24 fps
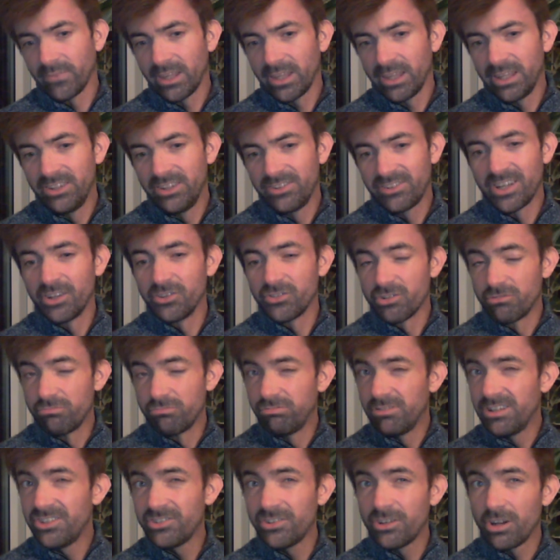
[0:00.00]
He said it was a
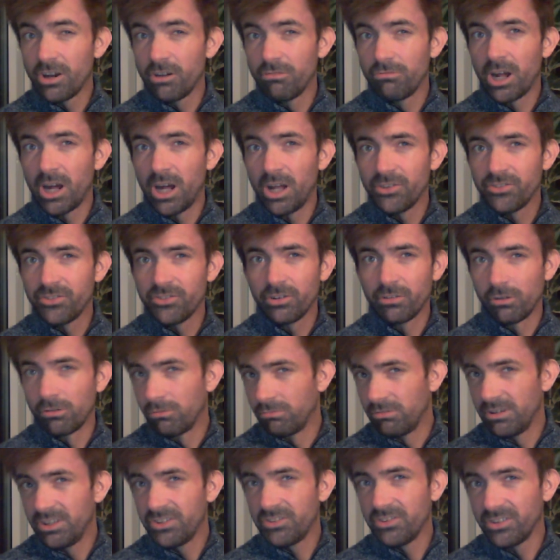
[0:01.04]
recent errata or
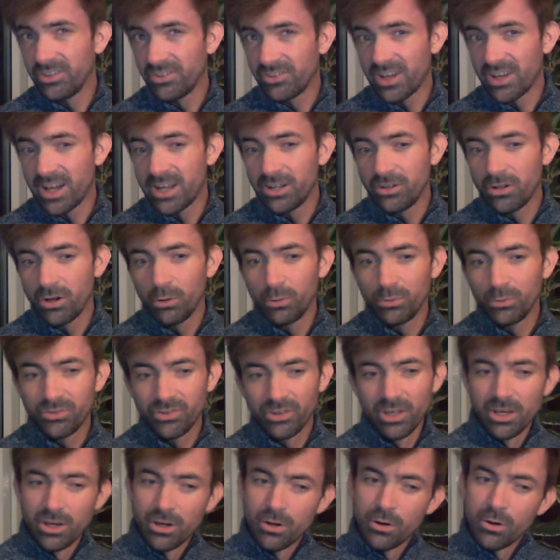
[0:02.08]
a recent designer note.